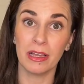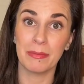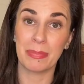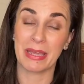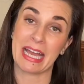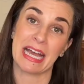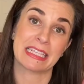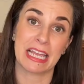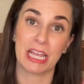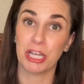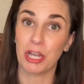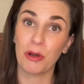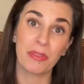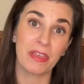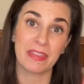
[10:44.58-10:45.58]
because I
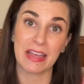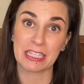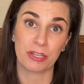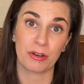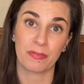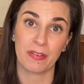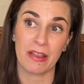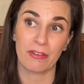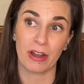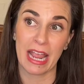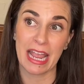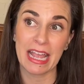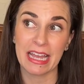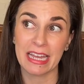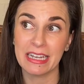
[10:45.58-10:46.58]
know that that's her favorite
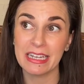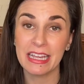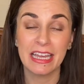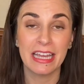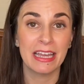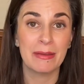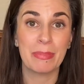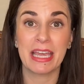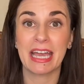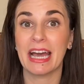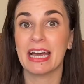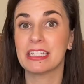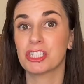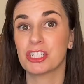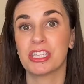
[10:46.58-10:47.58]
hand,
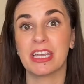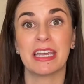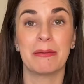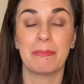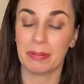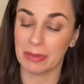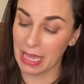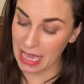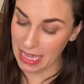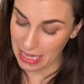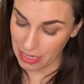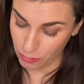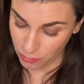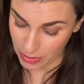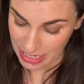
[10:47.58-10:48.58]
because she can play
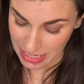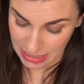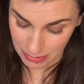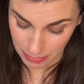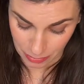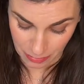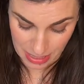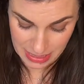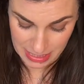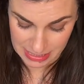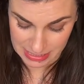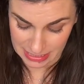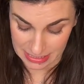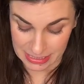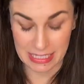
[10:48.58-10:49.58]
it reading the
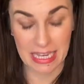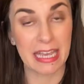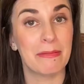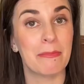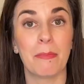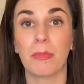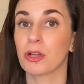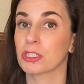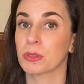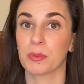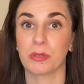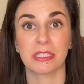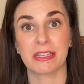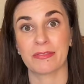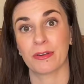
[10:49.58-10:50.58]
parentheses in multiple
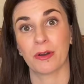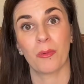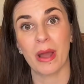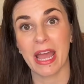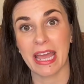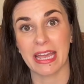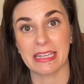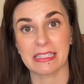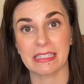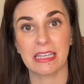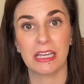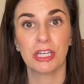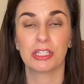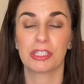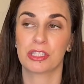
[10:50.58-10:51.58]
different ways.
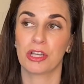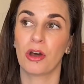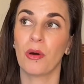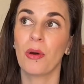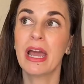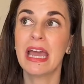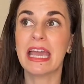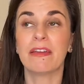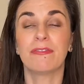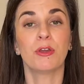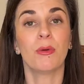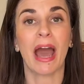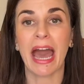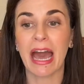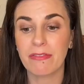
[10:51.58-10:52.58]
So if you
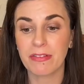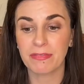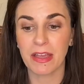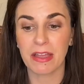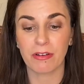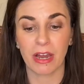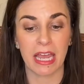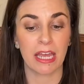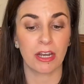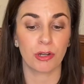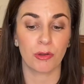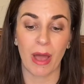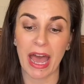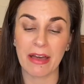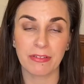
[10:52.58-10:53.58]
have a favorite hand or you
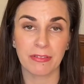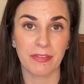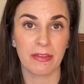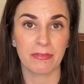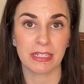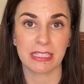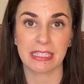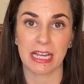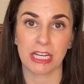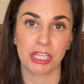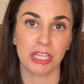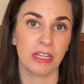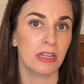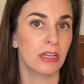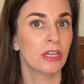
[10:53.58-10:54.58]
have a favorite
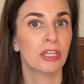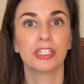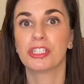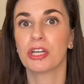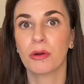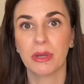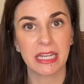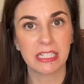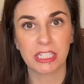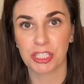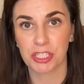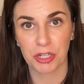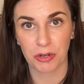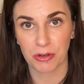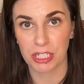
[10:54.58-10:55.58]
section, don't get
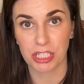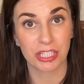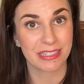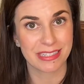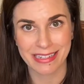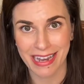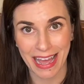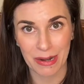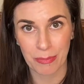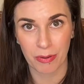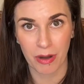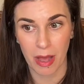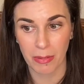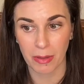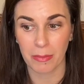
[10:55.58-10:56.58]
discouraged. That's not a
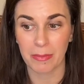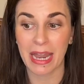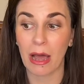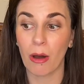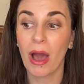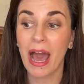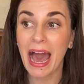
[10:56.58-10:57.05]
problem. Now,